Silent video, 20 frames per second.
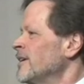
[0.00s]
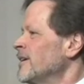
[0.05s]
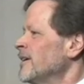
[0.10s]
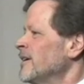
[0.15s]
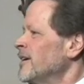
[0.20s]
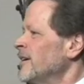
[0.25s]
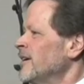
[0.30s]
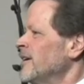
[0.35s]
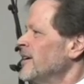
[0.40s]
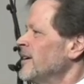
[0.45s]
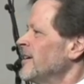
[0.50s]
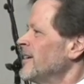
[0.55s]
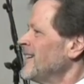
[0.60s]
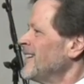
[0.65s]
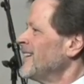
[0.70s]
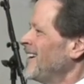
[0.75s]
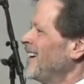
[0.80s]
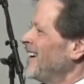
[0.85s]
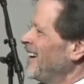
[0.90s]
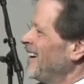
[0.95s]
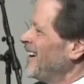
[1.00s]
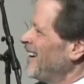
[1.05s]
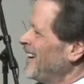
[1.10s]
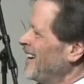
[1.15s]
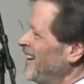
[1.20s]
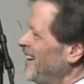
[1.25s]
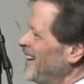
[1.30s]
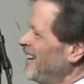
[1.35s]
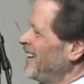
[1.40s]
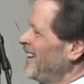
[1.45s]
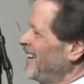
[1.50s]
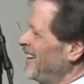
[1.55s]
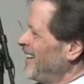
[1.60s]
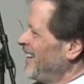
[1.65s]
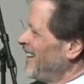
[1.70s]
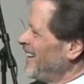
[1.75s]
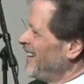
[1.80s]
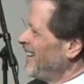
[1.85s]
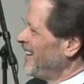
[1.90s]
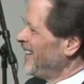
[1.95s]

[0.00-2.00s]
Nothing is said.